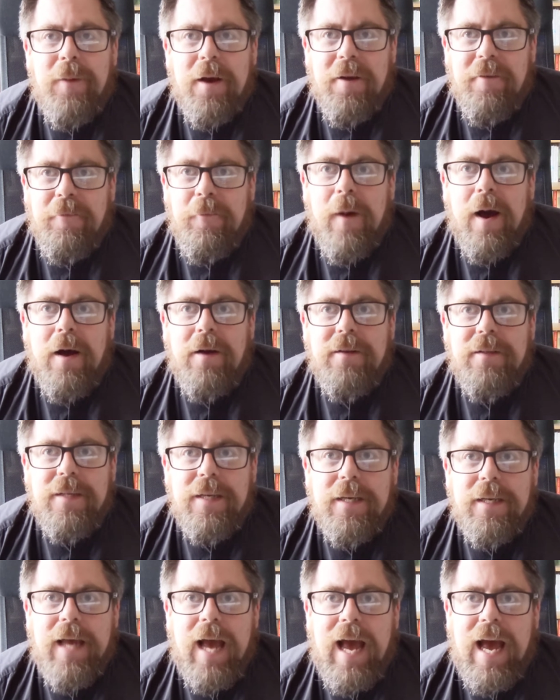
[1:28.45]
both
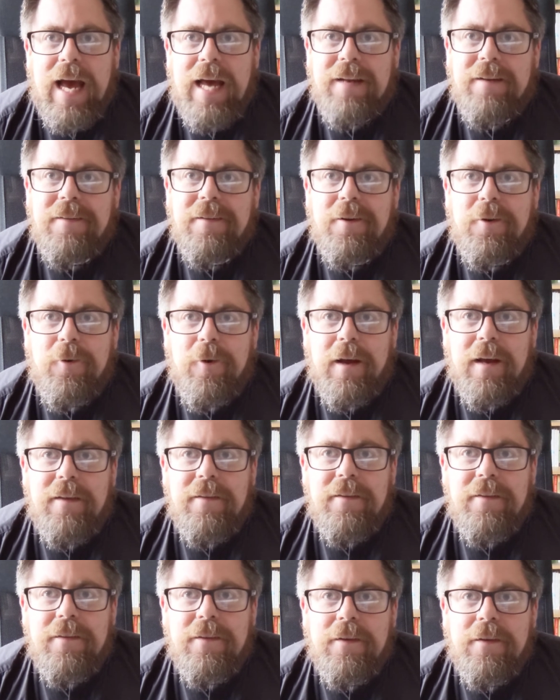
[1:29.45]
Martin and
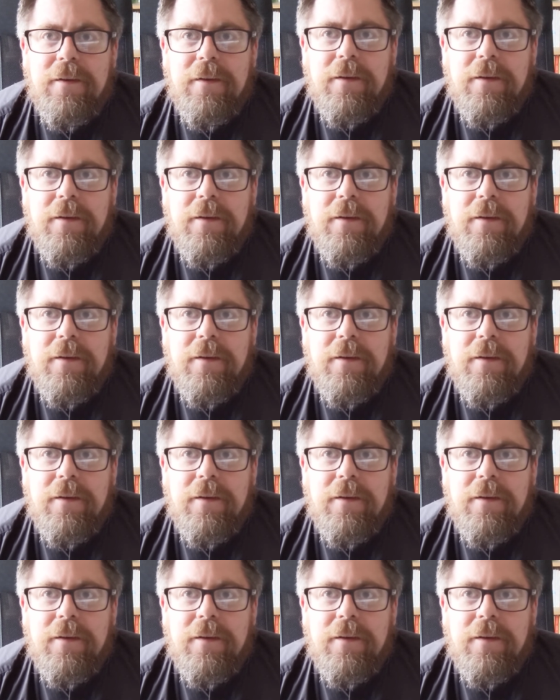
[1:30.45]
Chris